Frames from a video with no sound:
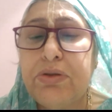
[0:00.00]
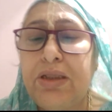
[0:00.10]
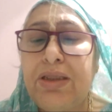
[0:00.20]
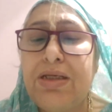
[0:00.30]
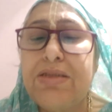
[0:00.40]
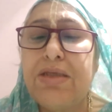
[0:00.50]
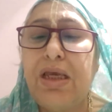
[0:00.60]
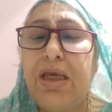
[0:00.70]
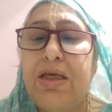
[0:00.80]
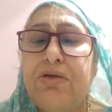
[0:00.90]
in this
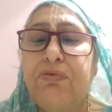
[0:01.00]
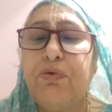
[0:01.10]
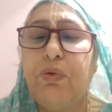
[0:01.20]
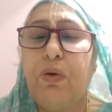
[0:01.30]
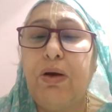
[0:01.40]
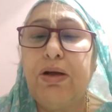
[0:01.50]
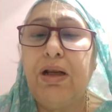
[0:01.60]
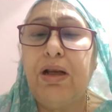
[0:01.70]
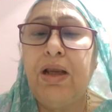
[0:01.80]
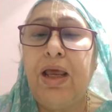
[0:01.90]
age of
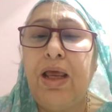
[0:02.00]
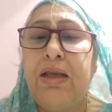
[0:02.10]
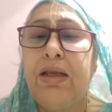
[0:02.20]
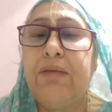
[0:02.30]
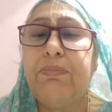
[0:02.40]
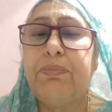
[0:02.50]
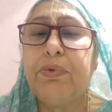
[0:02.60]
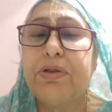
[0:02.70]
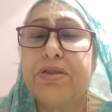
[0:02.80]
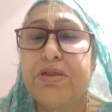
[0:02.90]
quarrel and
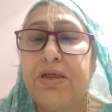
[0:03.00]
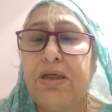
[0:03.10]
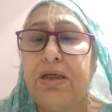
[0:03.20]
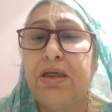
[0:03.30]
hypocrisy,